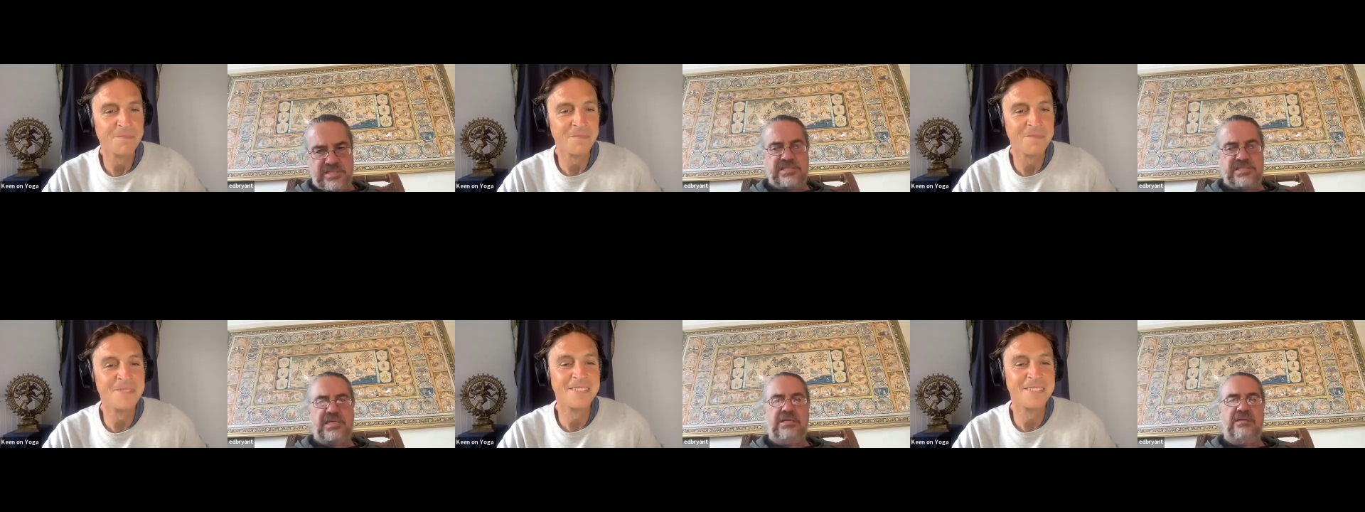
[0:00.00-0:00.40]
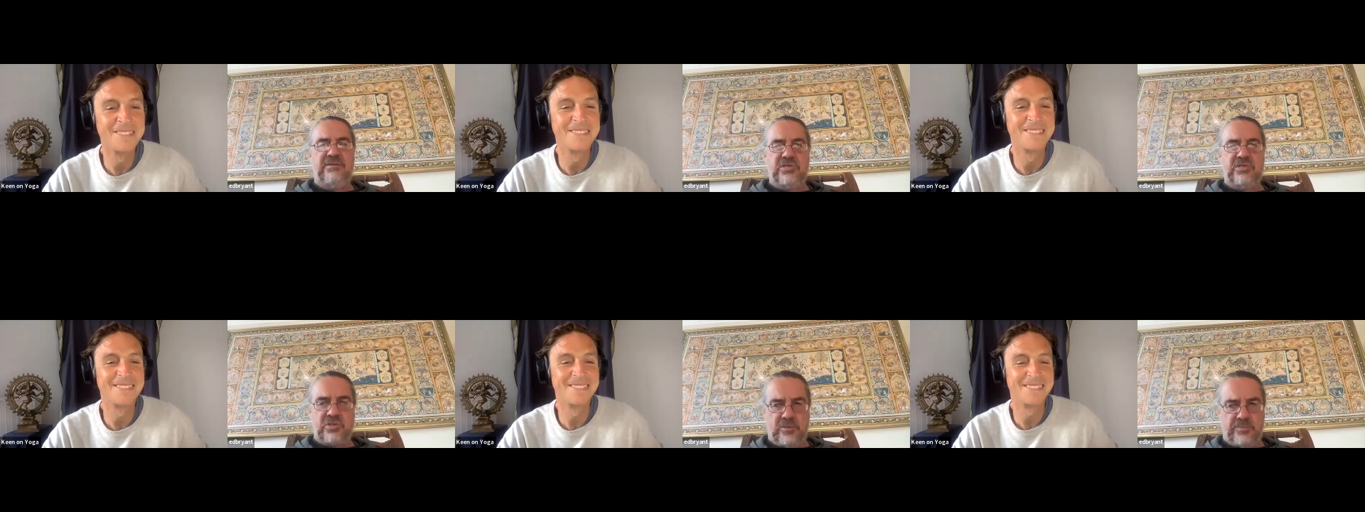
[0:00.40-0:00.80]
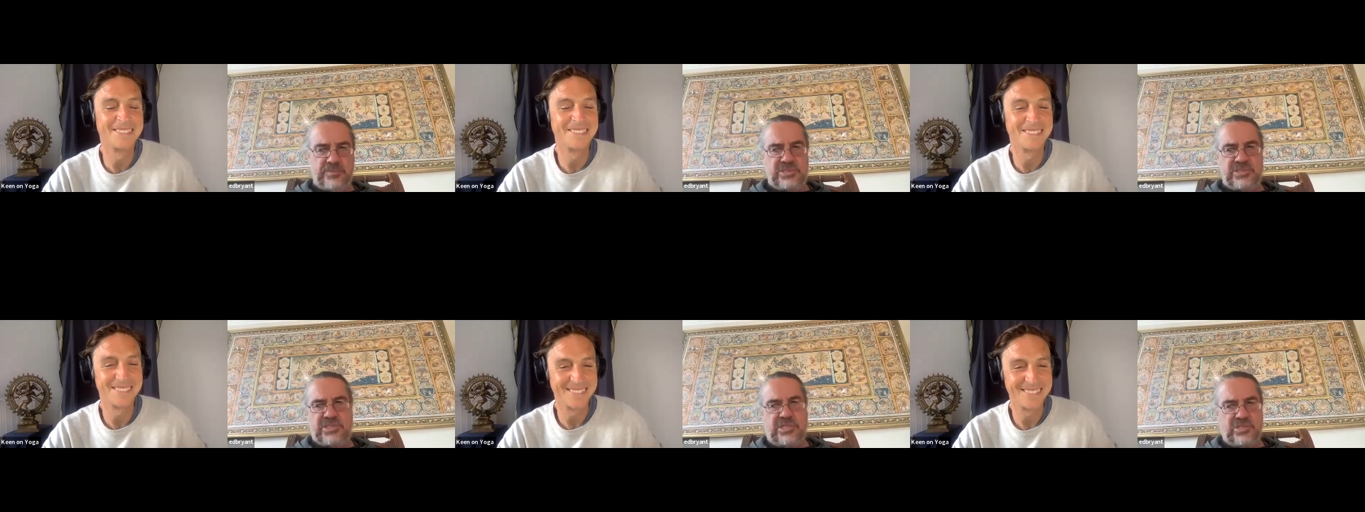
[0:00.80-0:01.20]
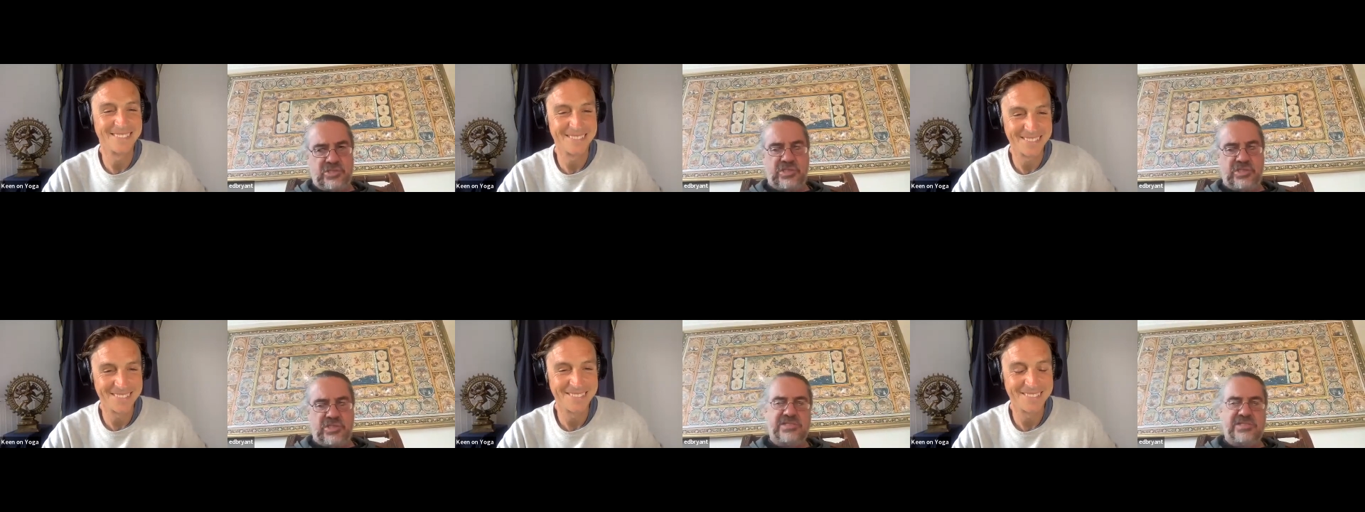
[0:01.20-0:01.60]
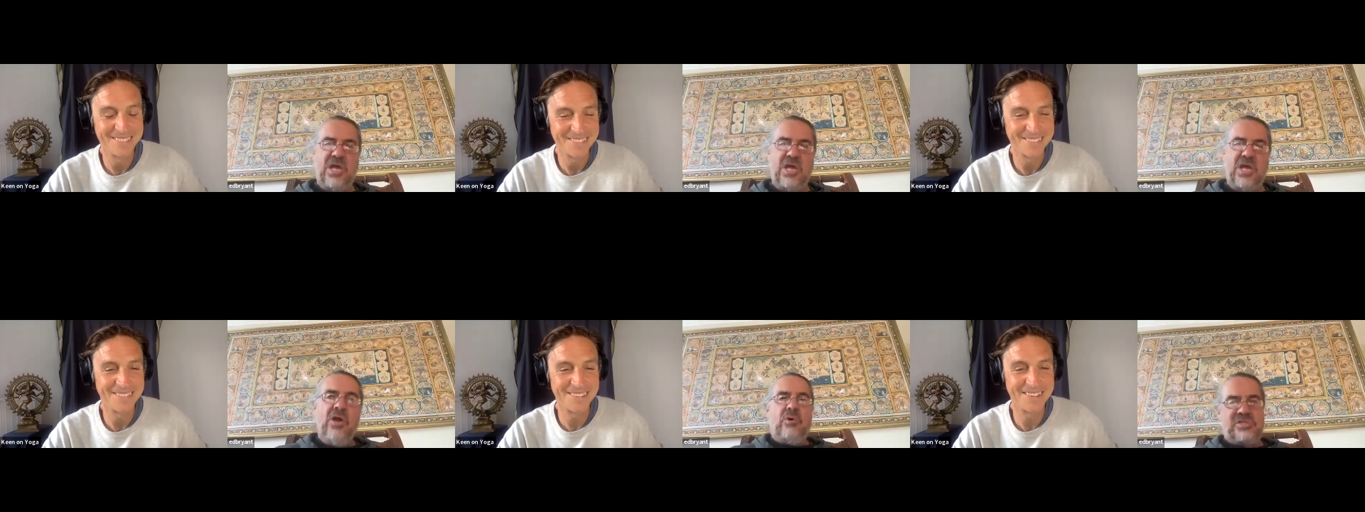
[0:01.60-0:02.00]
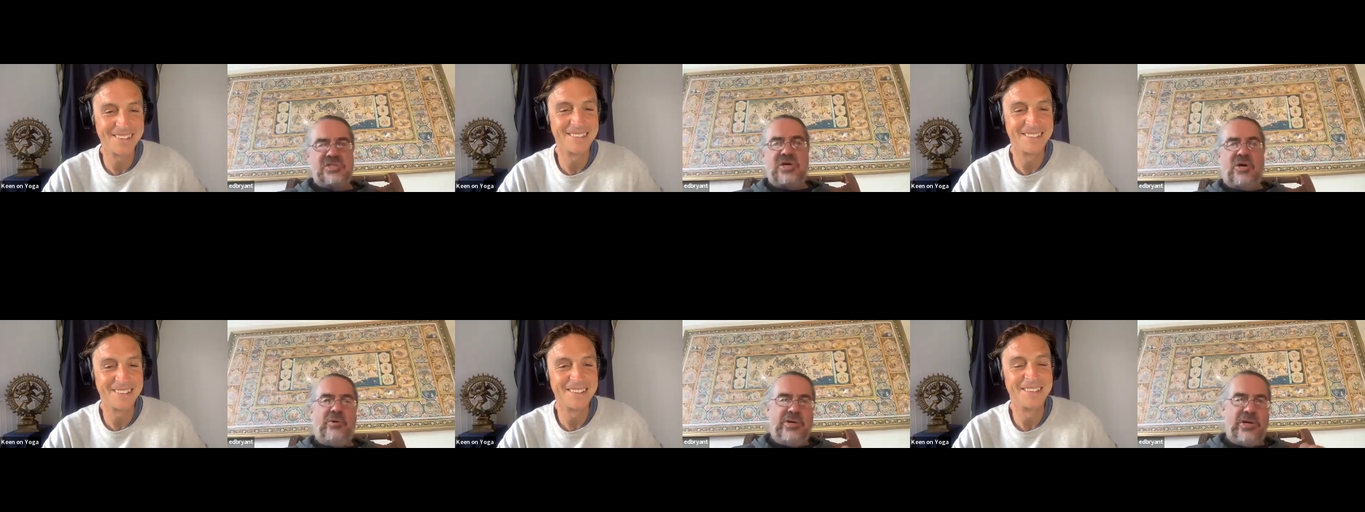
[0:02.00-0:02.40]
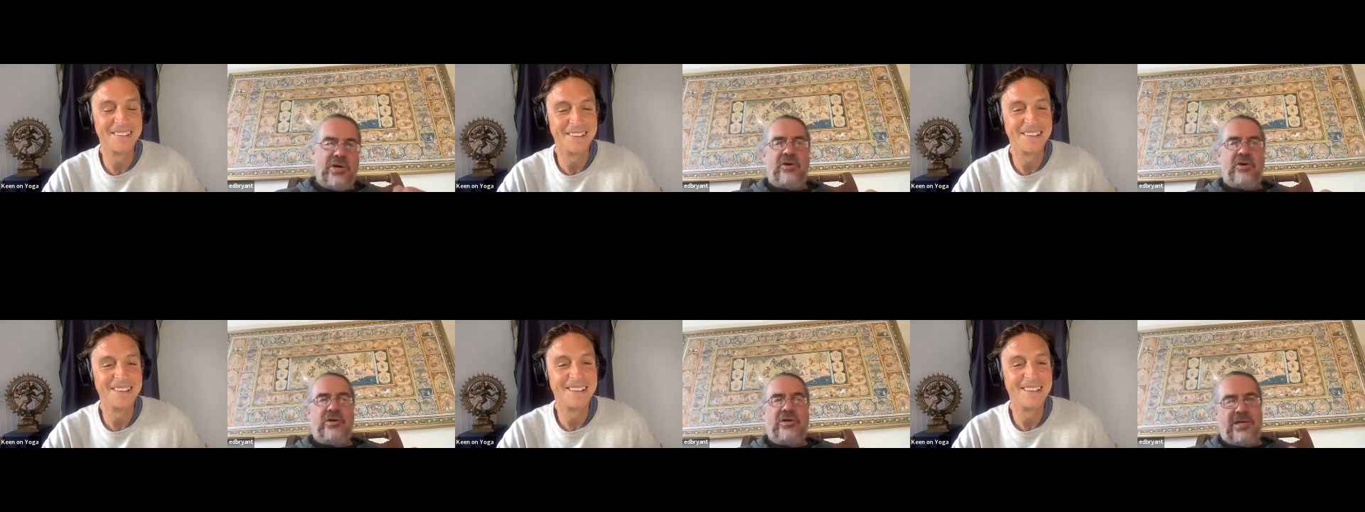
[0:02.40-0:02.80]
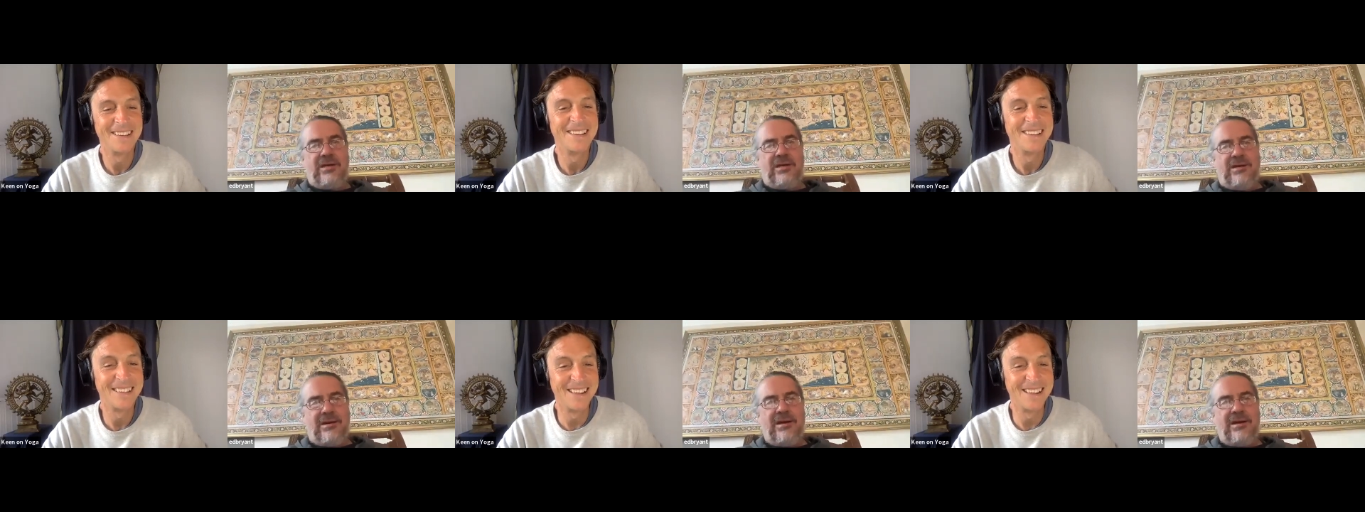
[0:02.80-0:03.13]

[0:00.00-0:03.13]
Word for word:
Speaker 1: kind of interpretations what's going on here